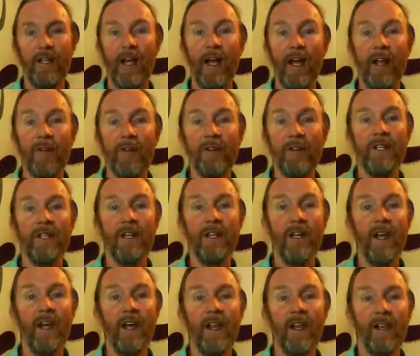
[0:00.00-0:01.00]
the
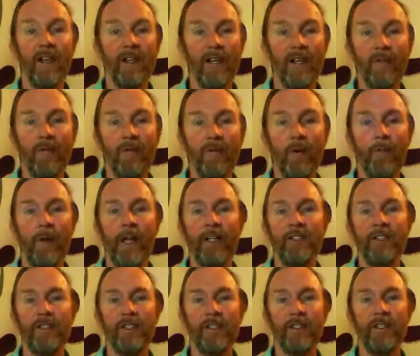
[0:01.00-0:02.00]
energy, the
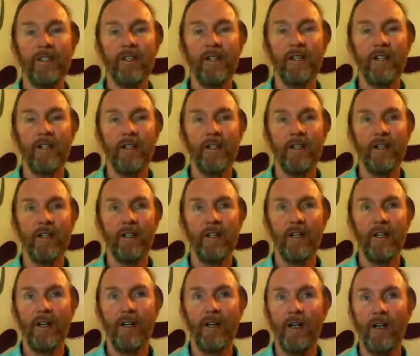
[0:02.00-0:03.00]
information
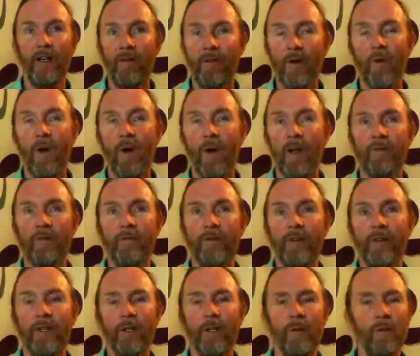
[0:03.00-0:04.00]
of the quantum
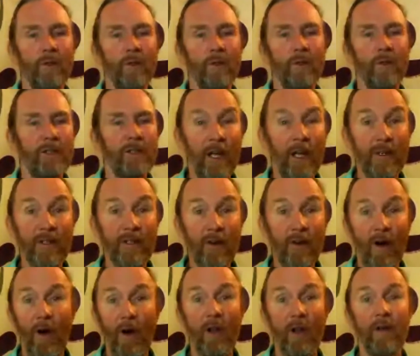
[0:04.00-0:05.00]
field, which carries
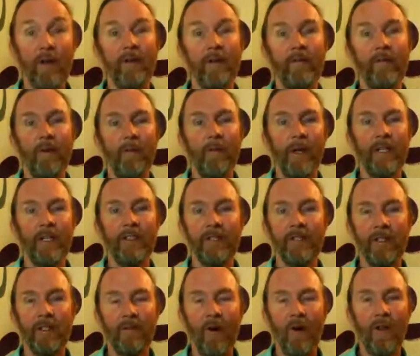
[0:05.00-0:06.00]
all of
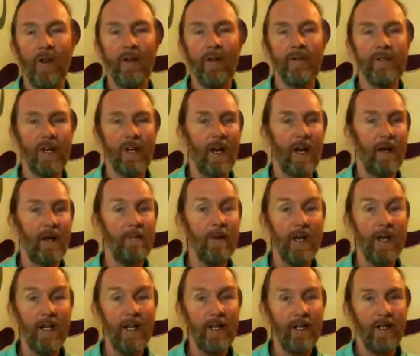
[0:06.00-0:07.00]
information of all of time
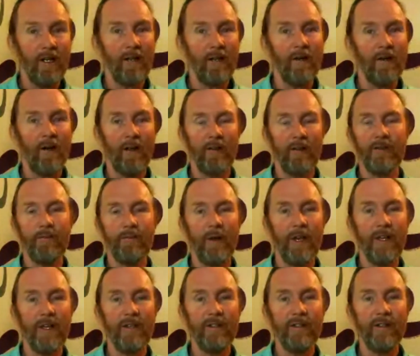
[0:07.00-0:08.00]
and all of
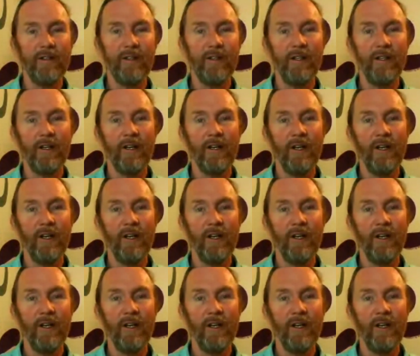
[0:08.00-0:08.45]
space.